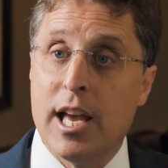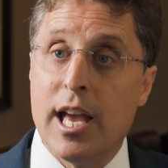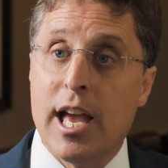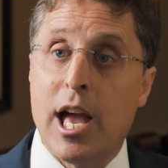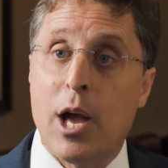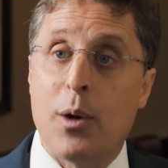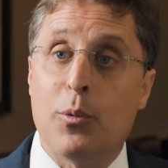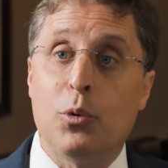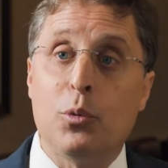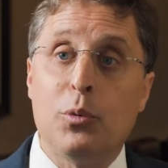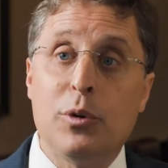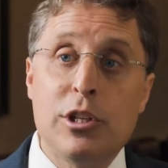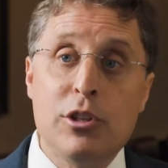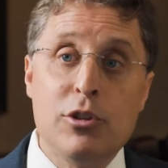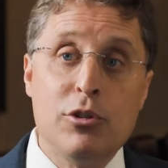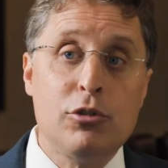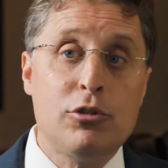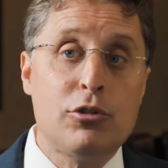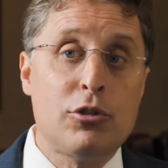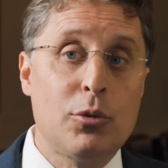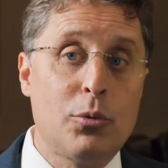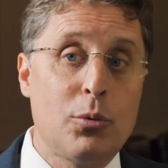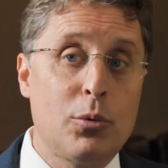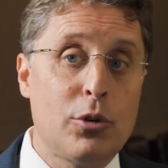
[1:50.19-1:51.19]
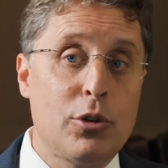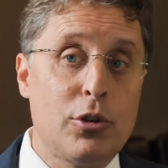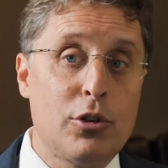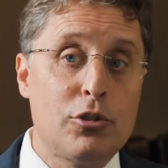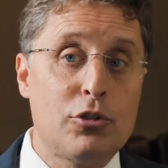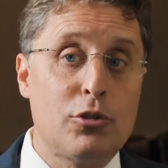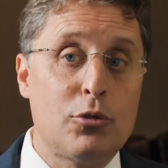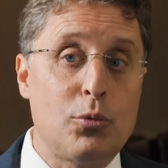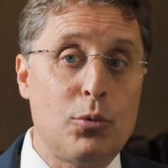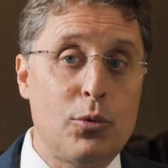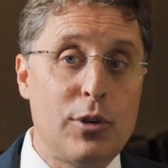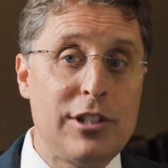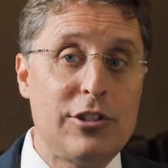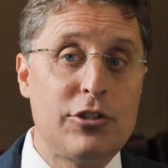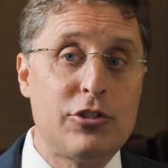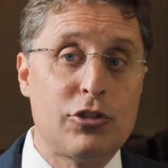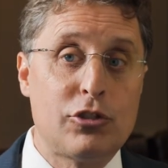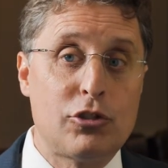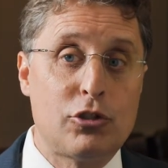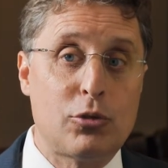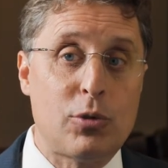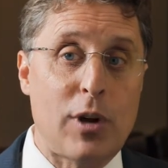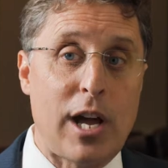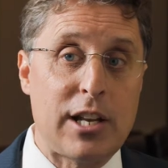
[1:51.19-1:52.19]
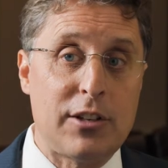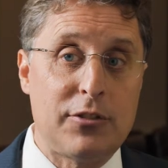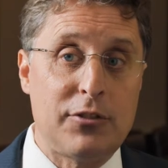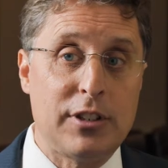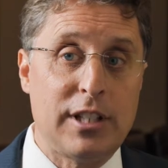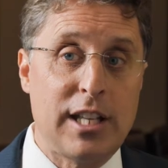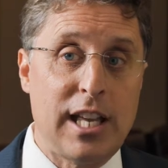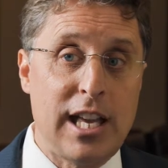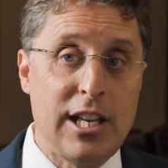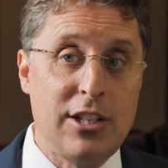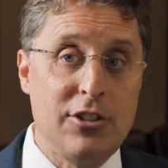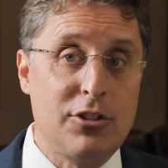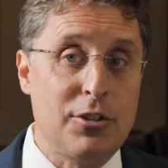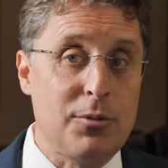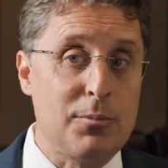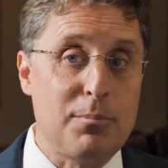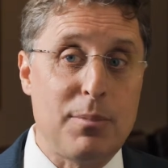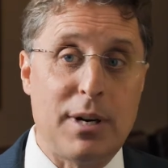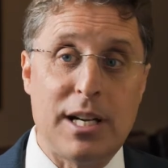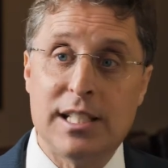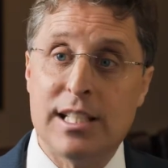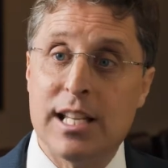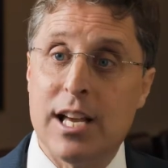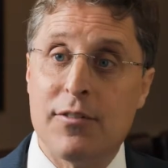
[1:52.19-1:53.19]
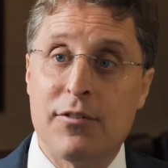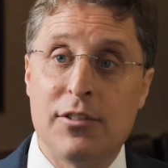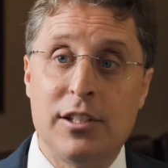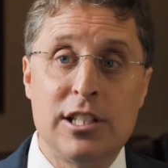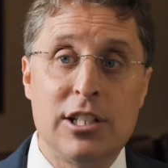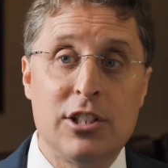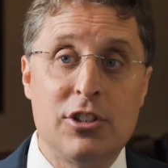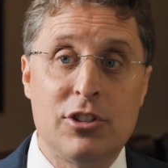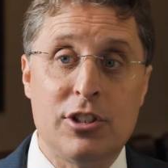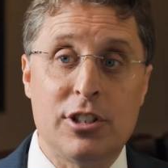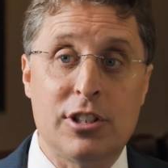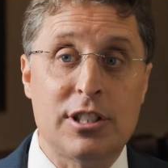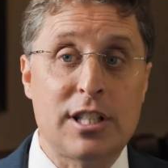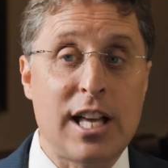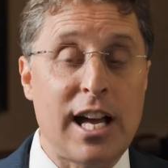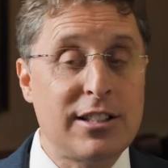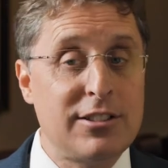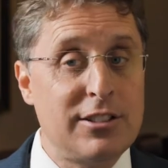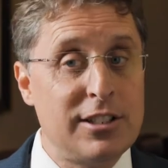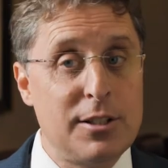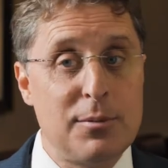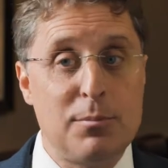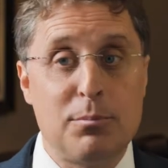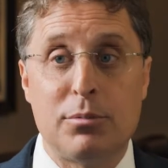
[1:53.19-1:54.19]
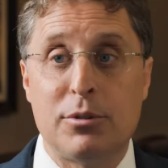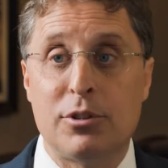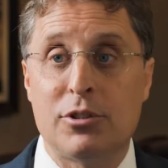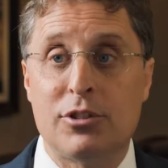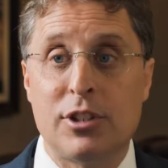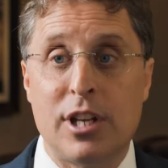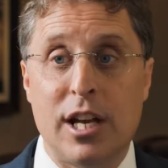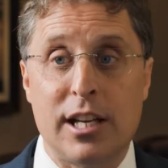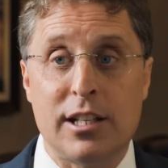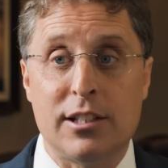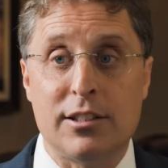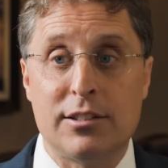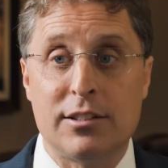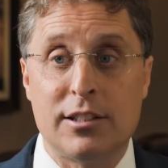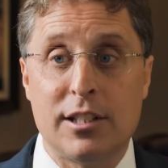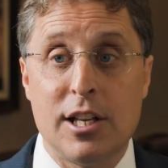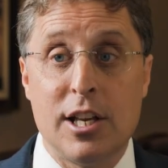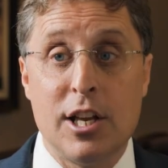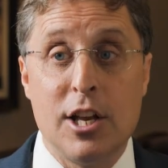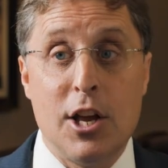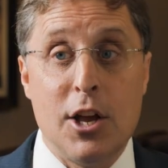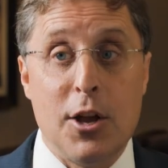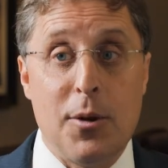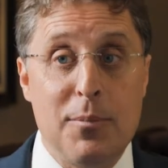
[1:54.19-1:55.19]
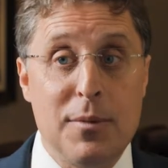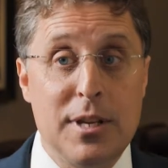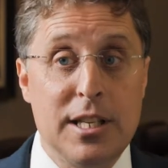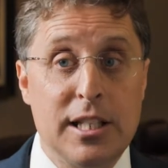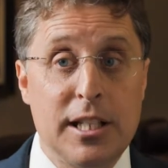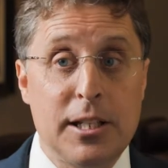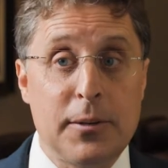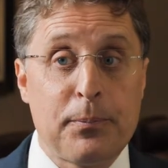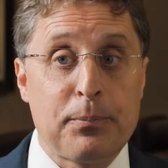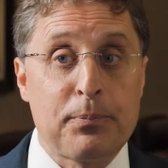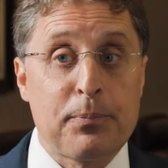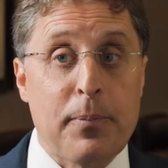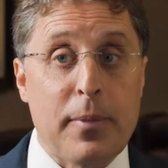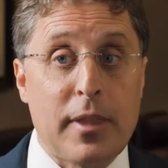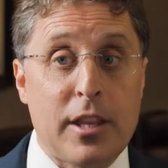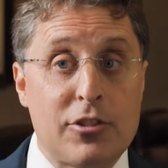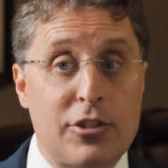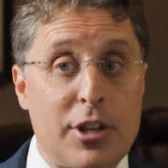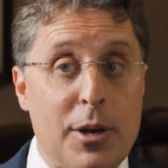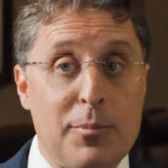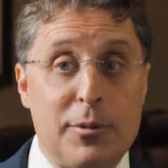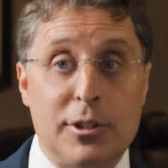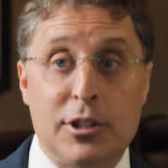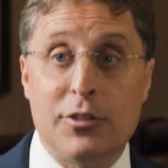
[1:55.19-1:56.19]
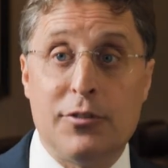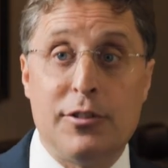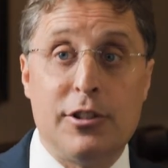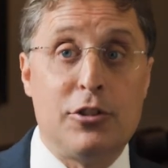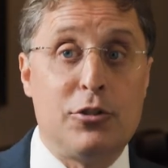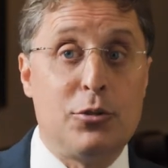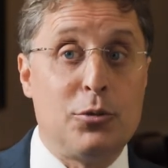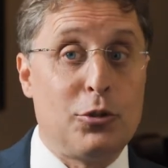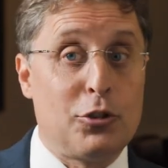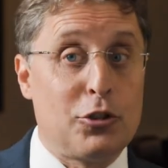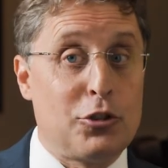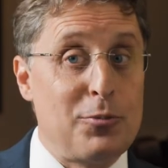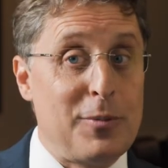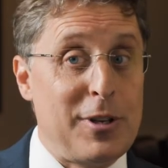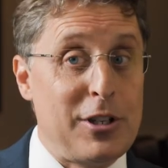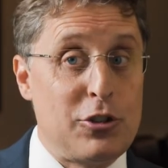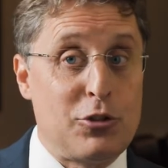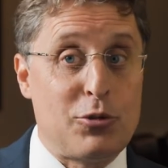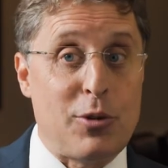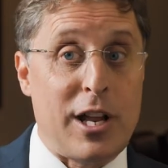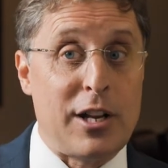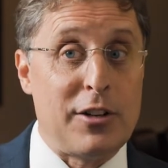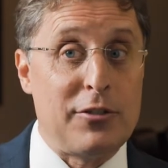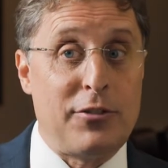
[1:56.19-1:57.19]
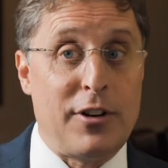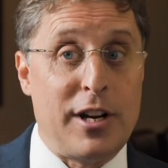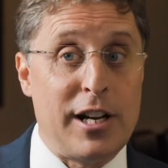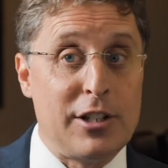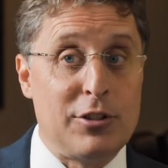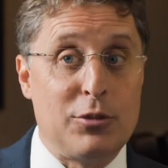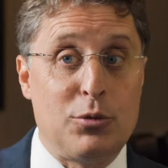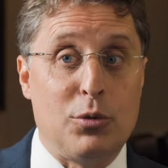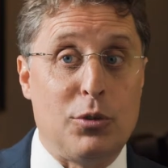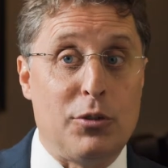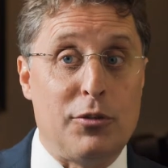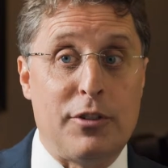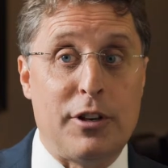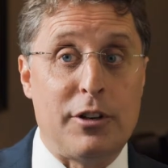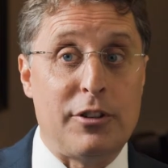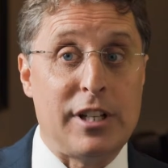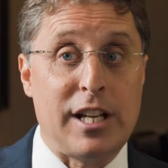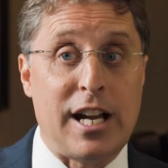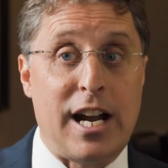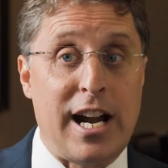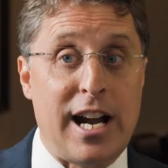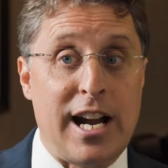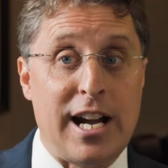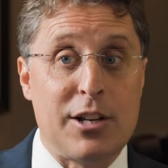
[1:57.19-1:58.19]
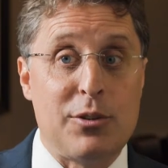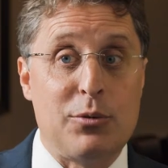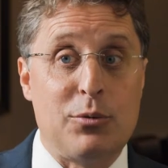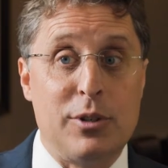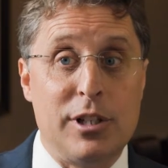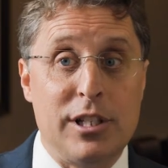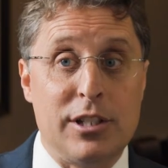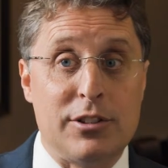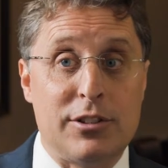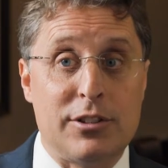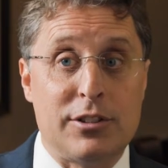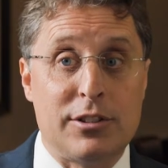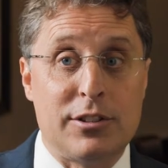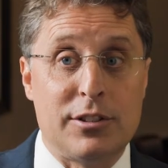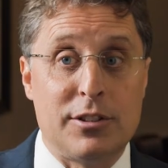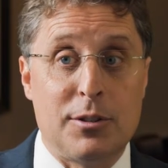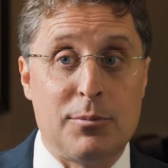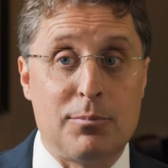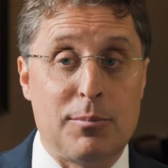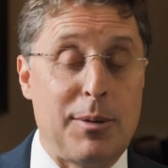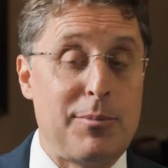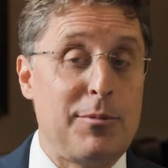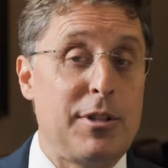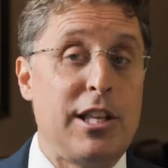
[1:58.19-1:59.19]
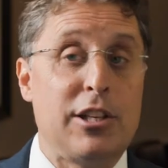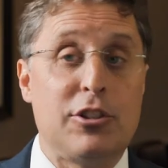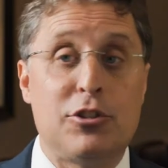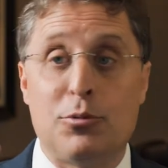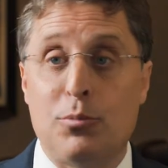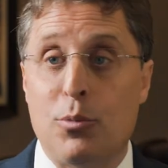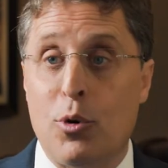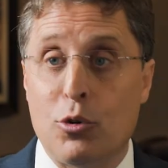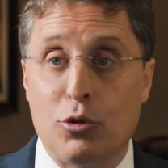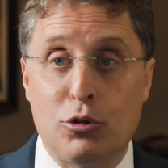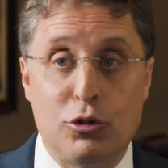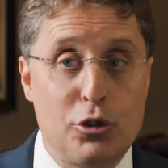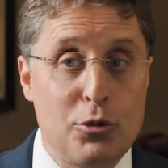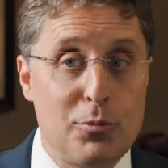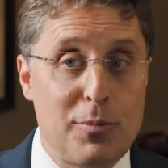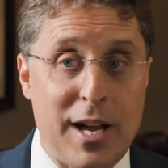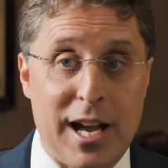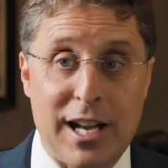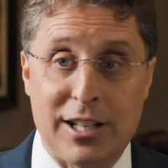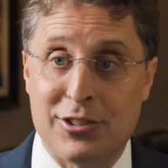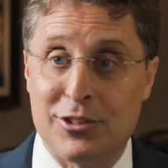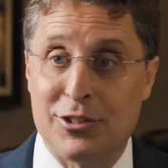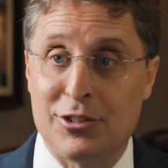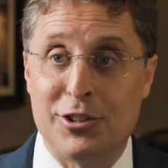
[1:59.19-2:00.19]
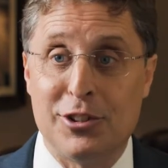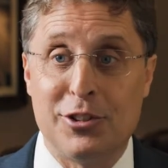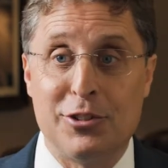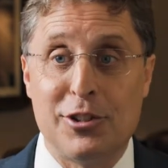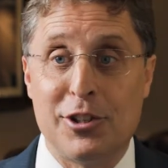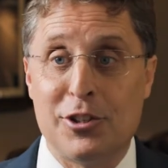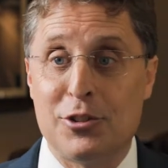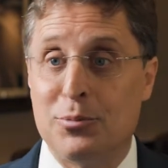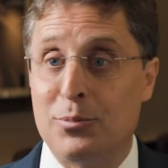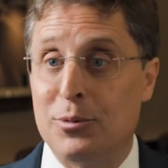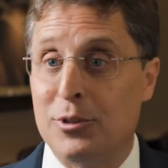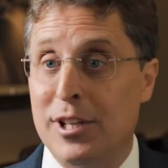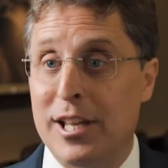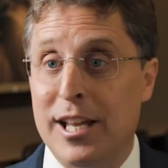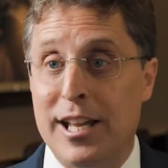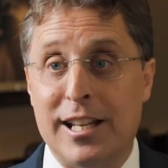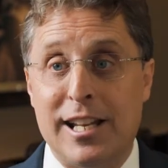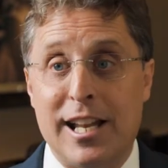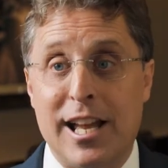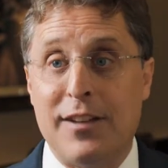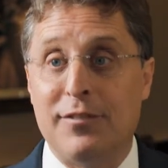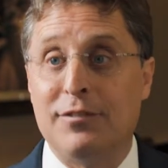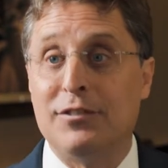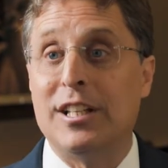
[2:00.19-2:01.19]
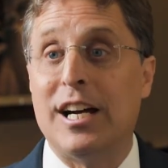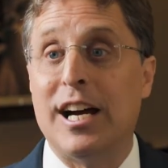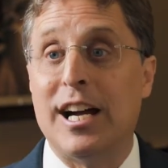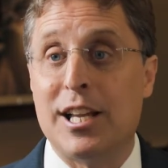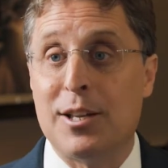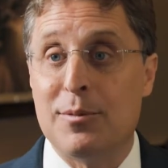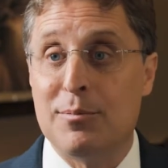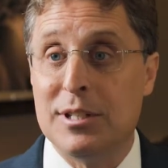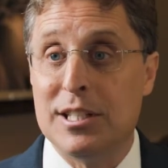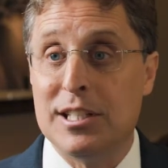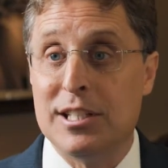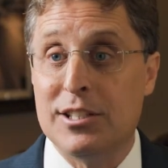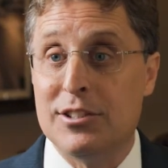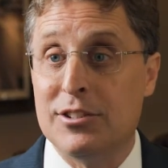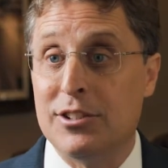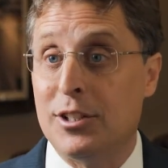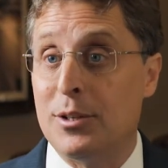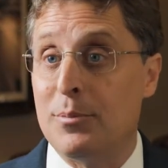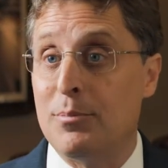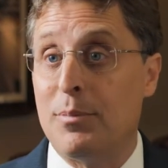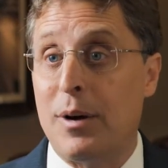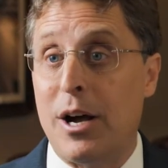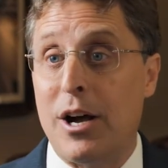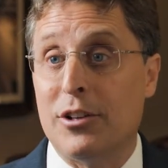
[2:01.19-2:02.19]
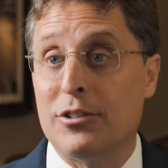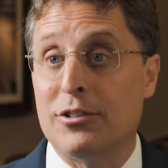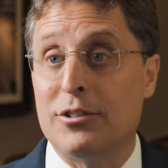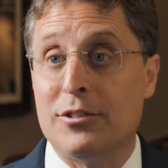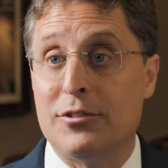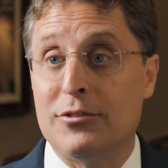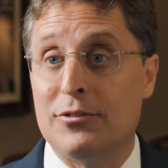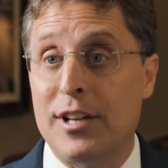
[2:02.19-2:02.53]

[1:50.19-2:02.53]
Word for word: And when we use the words risk stratification, by definition, that's imprecise, meaning some individuals may stratify into a very high risk. Maybe they smoke two packs of cigarettes per day and have diabetes and a positive